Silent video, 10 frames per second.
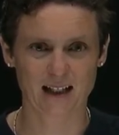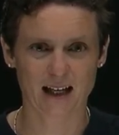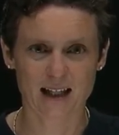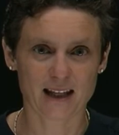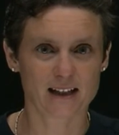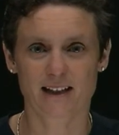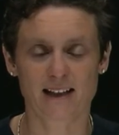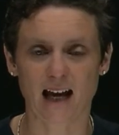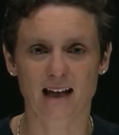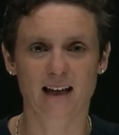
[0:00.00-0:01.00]
They're
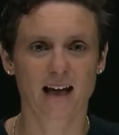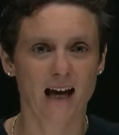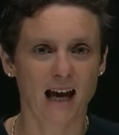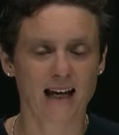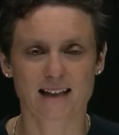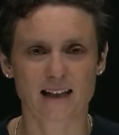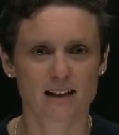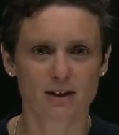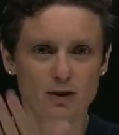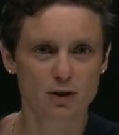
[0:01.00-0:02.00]
stuck, and
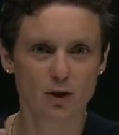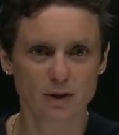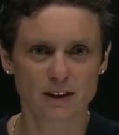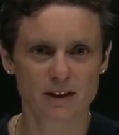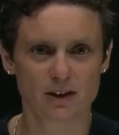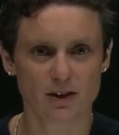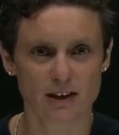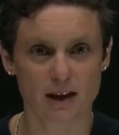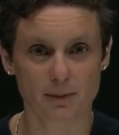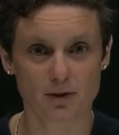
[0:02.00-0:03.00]
succinylcholine is not a
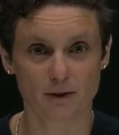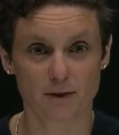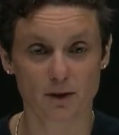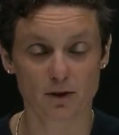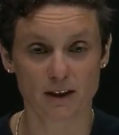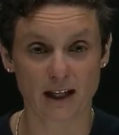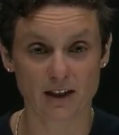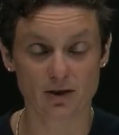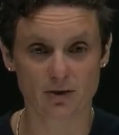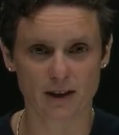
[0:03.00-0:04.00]
substrate for
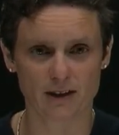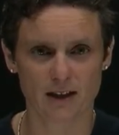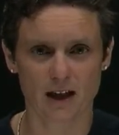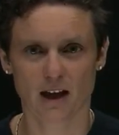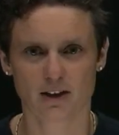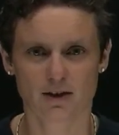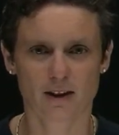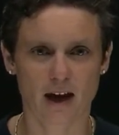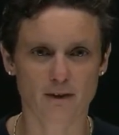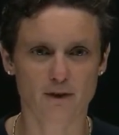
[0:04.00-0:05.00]
cholinesterase. So
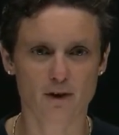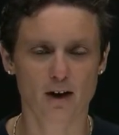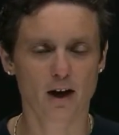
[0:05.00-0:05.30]
therefore,